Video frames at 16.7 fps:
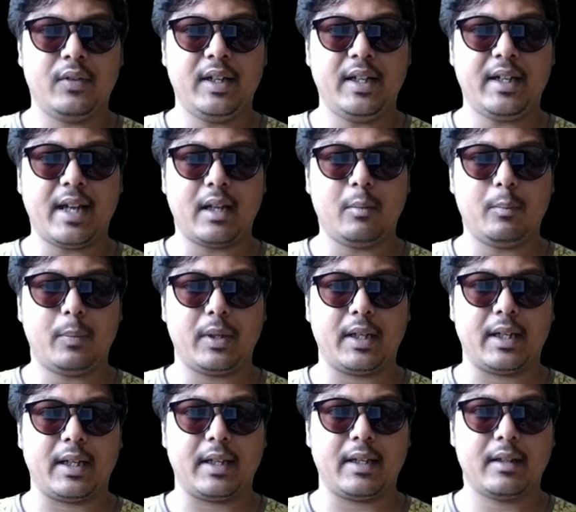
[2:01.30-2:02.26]
we can
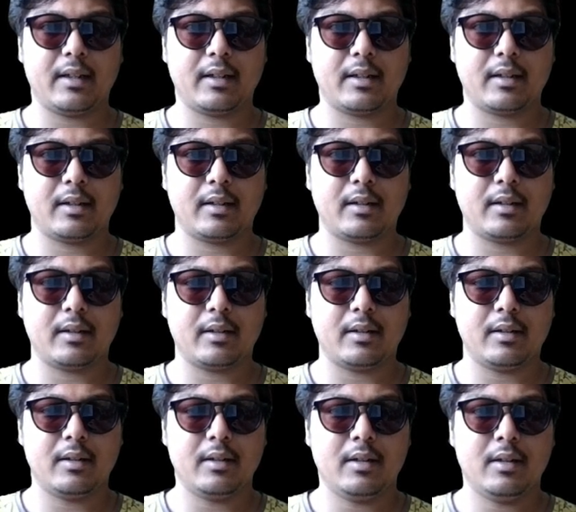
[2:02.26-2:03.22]
play
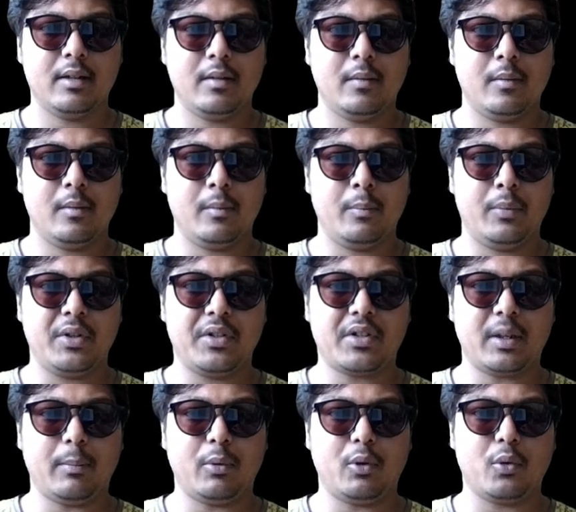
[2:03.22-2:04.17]

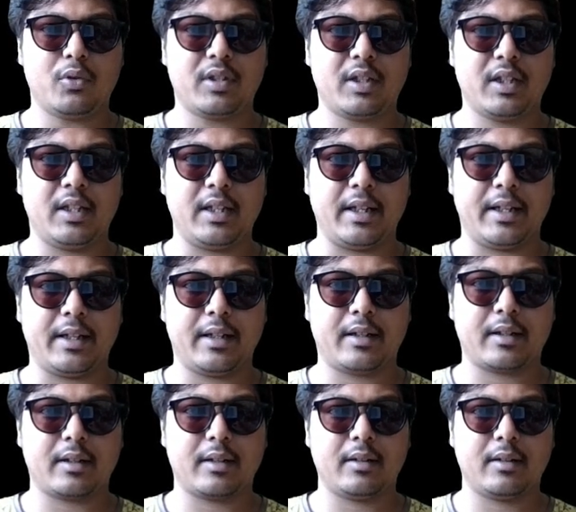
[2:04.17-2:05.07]
bishop to c8